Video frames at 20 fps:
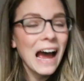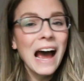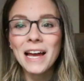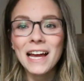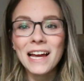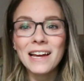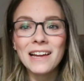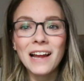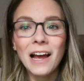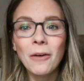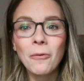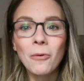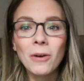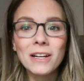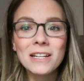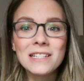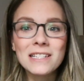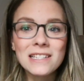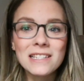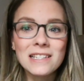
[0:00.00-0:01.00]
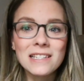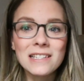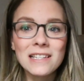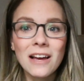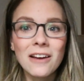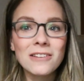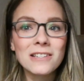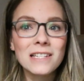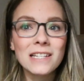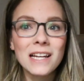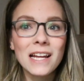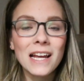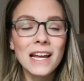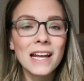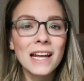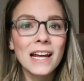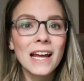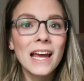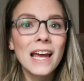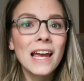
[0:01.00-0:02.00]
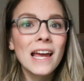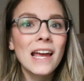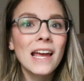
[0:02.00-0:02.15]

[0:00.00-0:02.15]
and I wanted to sit down today